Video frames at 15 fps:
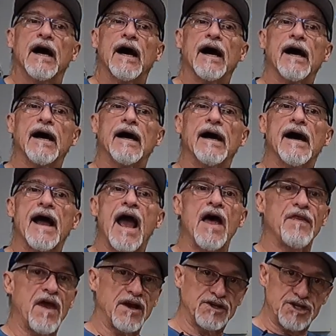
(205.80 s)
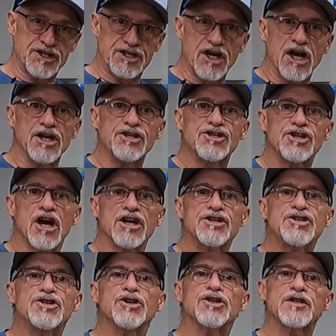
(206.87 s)
Uh, and then just
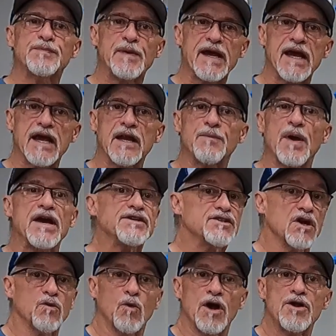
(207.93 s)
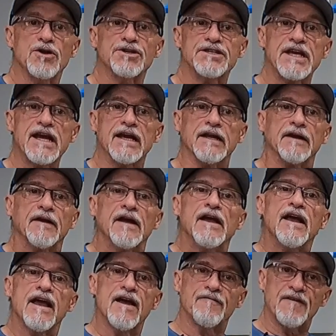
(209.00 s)
adjust your speed based on what you're seeing.
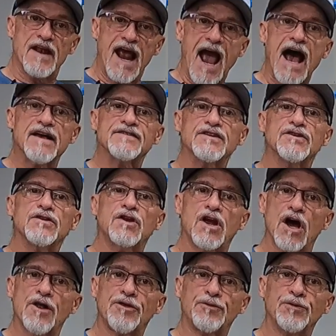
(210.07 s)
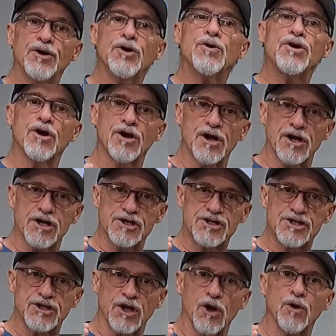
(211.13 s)
If it hasn't cut through, you're gonna
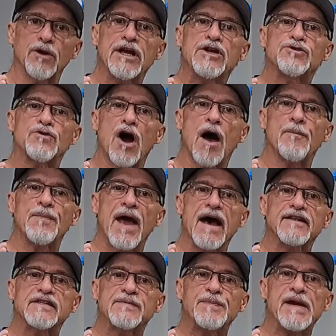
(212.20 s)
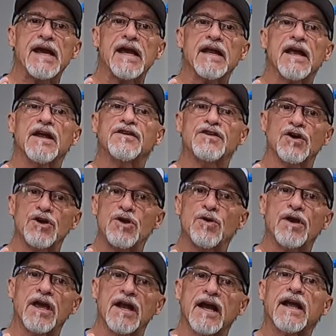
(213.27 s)
slowly drop that speed until you
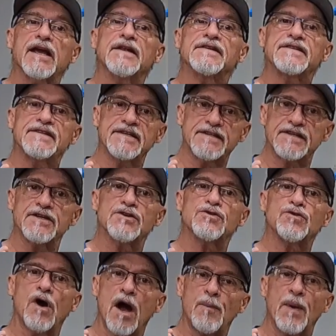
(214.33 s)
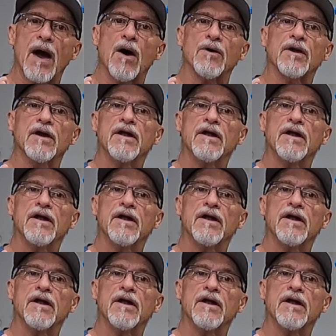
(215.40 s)
get a consistent dropout.